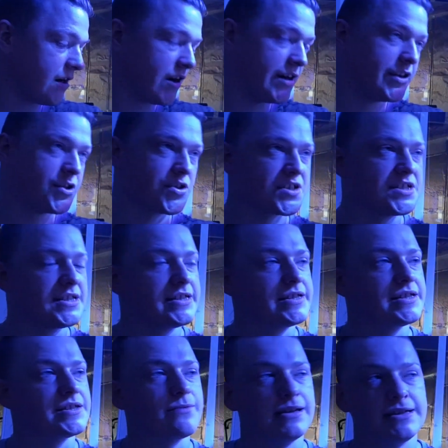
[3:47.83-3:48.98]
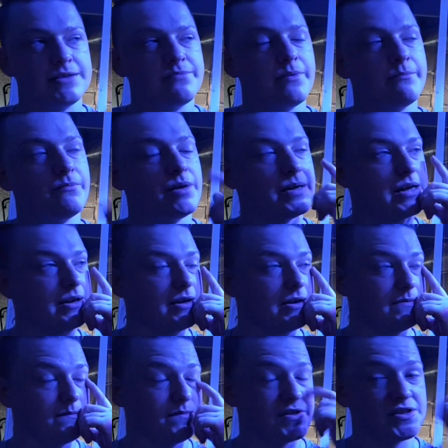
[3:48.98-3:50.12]
I adjusted, as well as
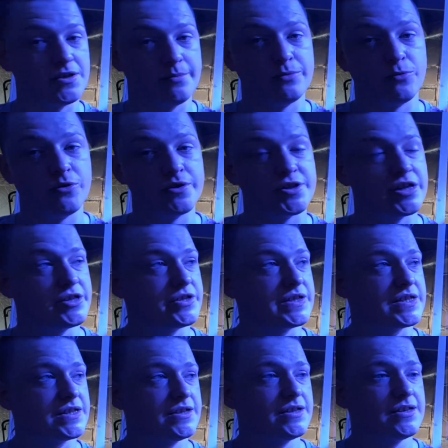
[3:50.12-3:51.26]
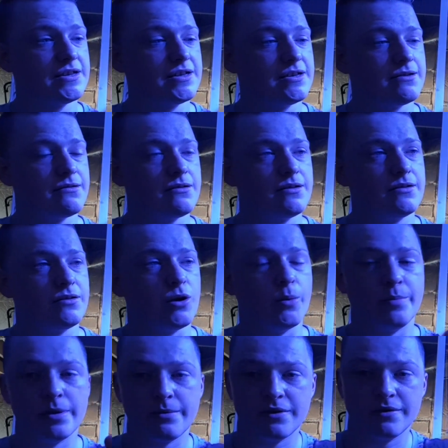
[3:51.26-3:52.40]
my stopping water changes,
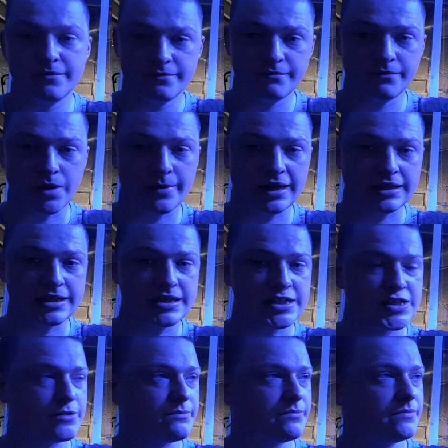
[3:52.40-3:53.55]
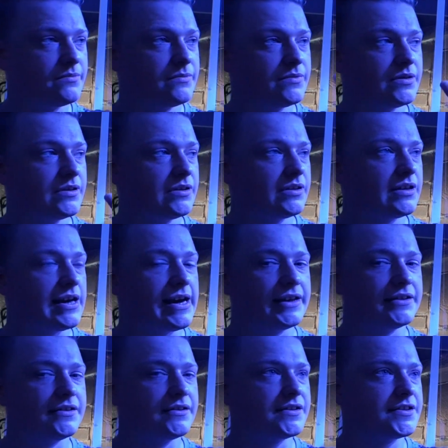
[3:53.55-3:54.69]
up in my magnesium,
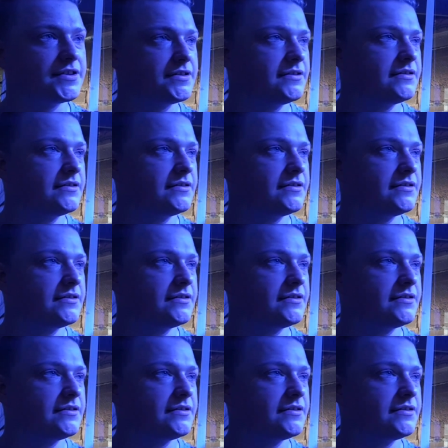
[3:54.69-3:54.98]
and